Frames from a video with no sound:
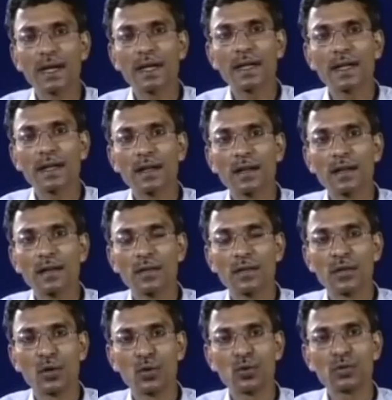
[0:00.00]
at
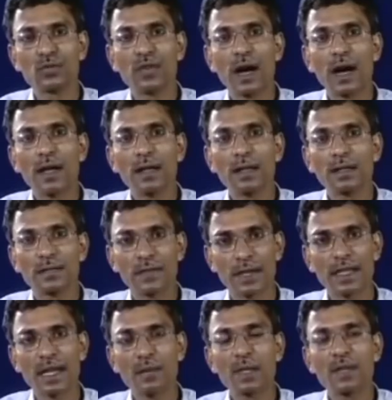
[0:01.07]
huge walls, for
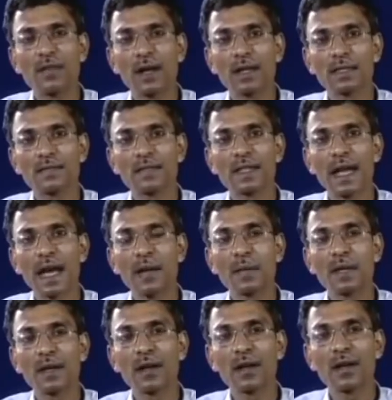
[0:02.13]
example the walls of a dam
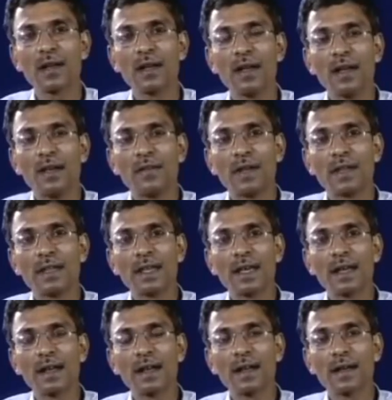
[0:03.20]
and all, when they
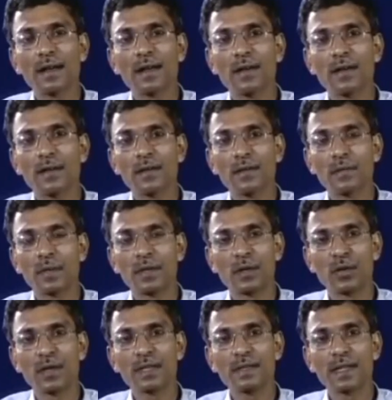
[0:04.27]
are
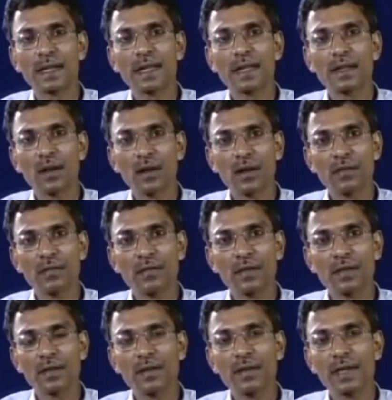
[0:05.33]
during setting, lot
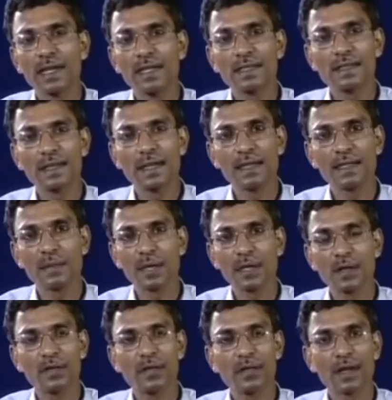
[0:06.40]
of heat is released
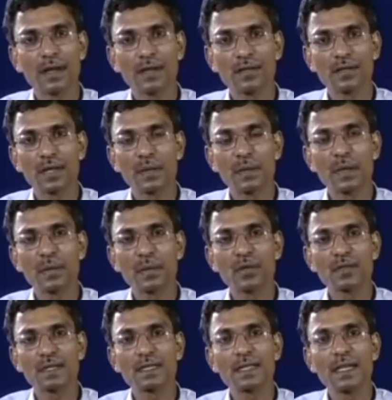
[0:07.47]
because of the exothermic
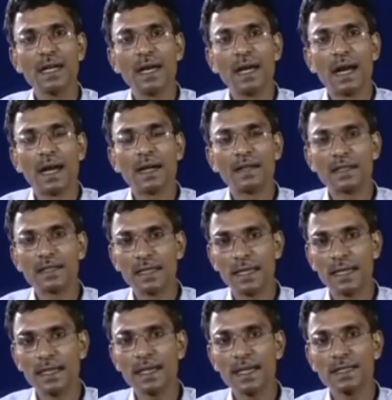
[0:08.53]
process, and this
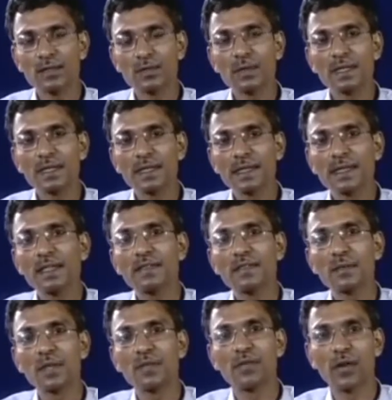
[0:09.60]
heat has to be rejected
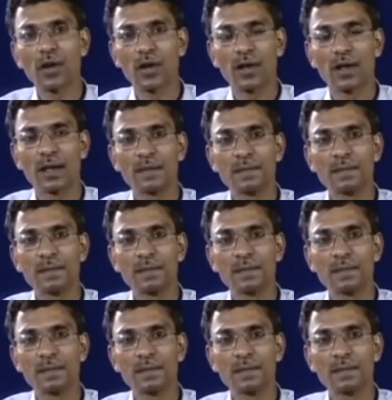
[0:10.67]
from the wall.